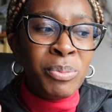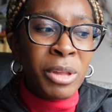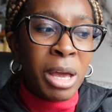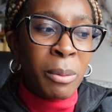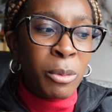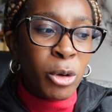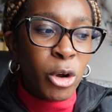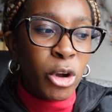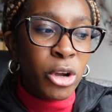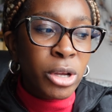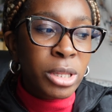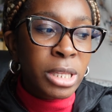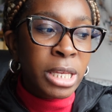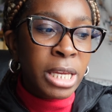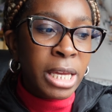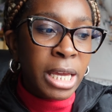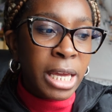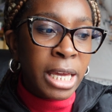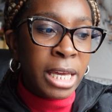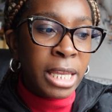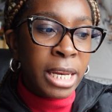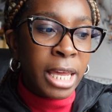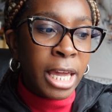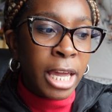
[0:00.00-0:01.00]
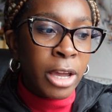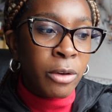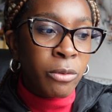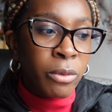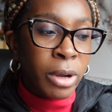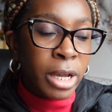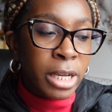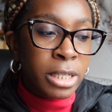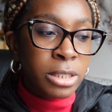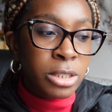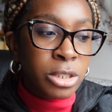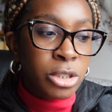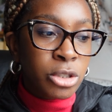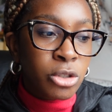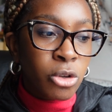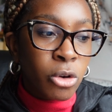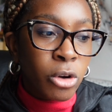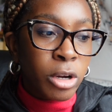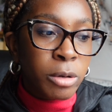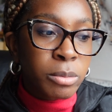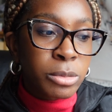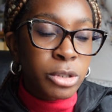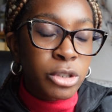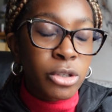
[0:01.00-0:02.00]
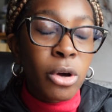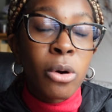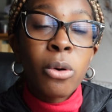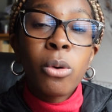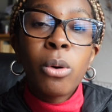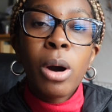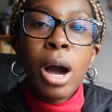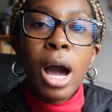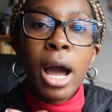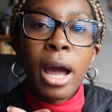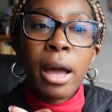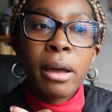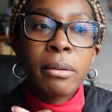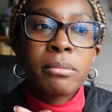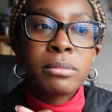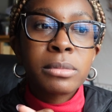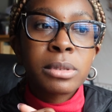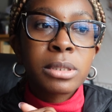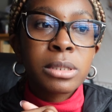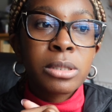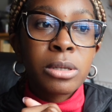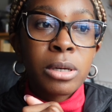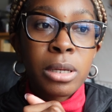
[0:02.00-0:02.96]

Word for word: I'm currently in a rainstorm so I'm